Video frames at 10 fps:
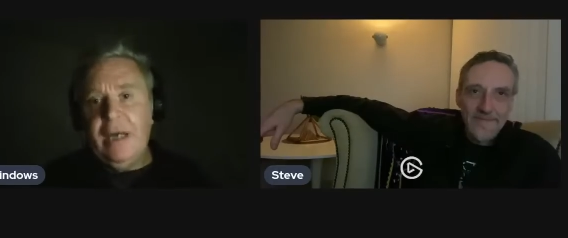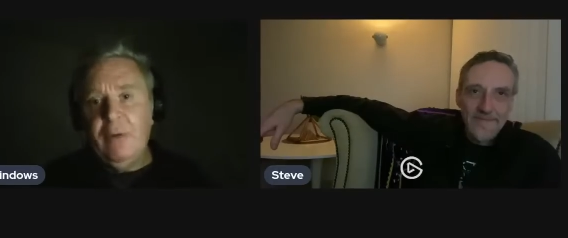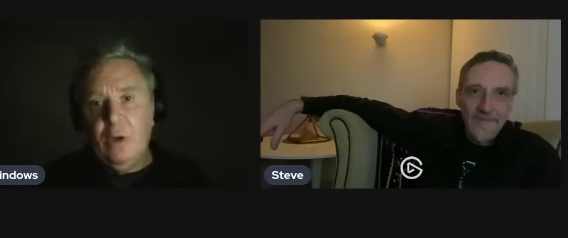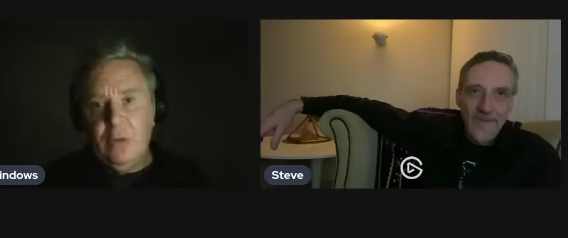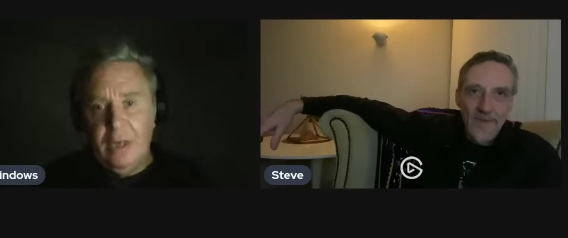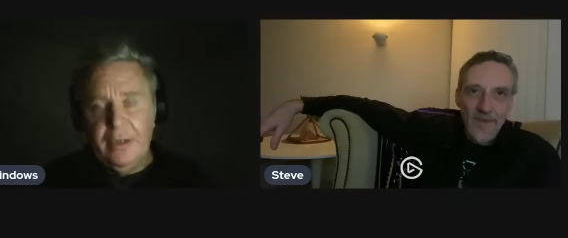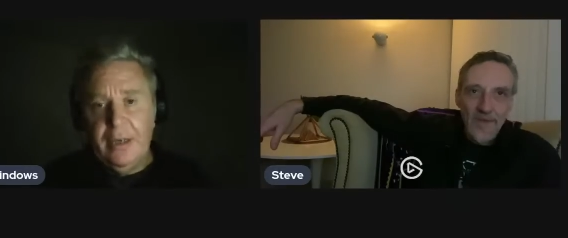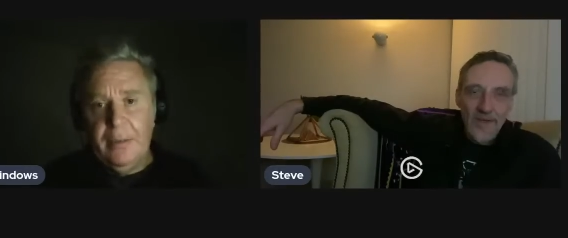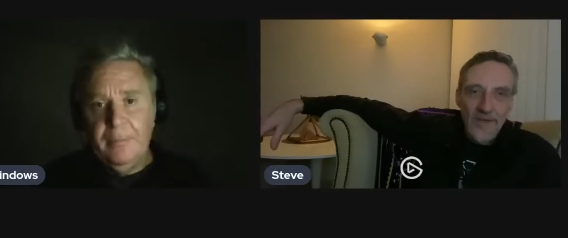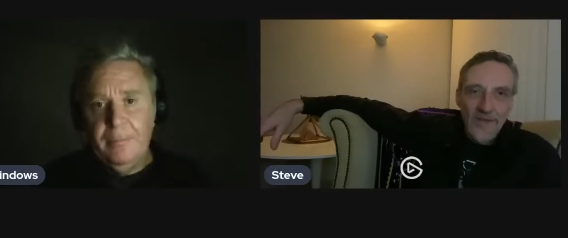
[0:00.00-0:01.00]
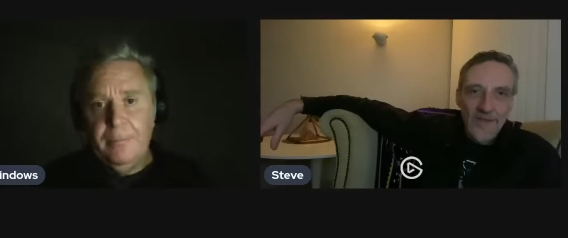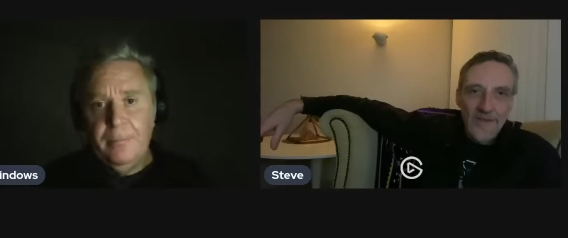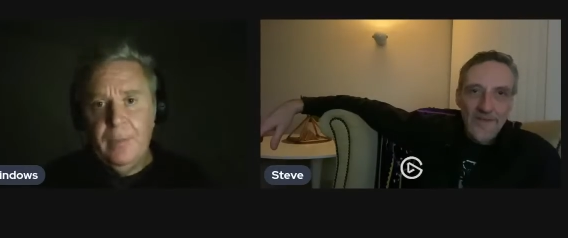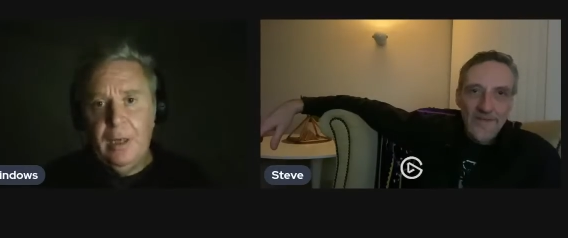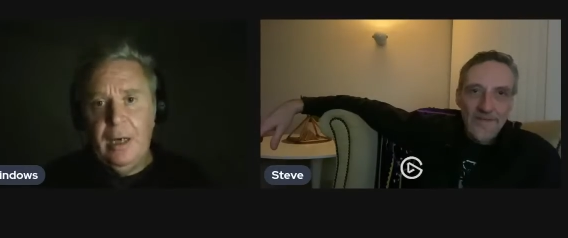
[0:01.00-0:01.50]
Speaker 1: And the whole idea
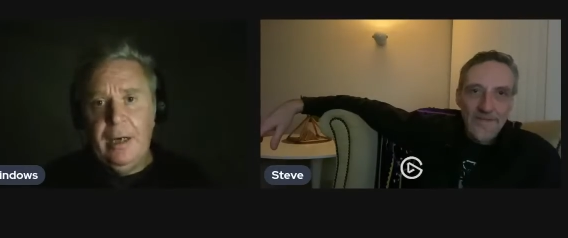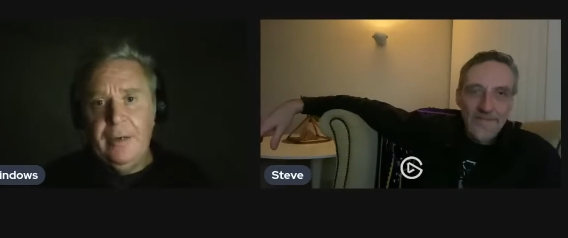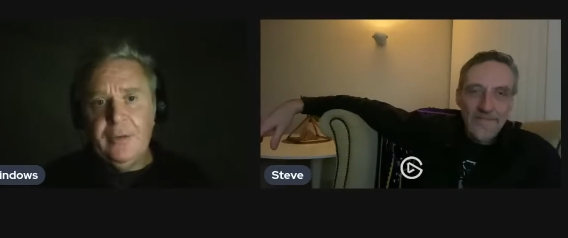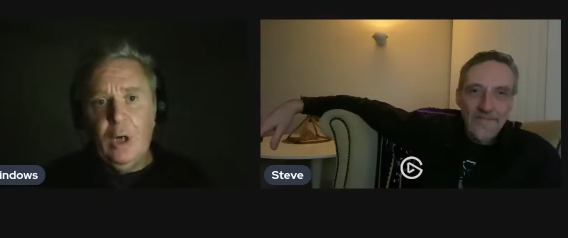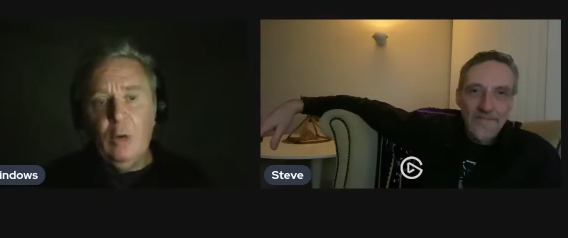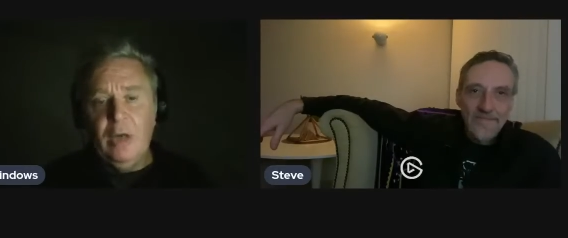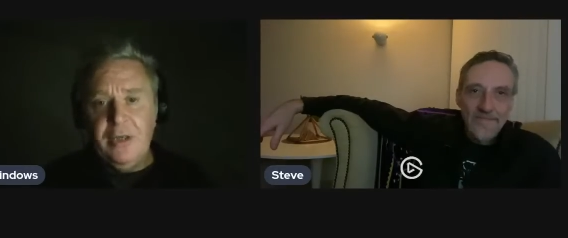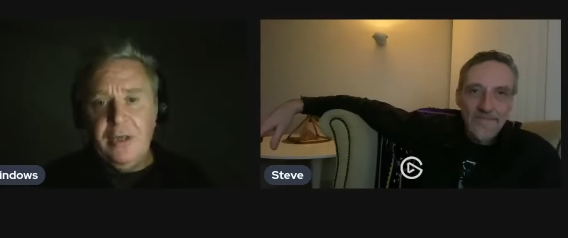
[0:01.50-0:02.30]
of what they wanted to do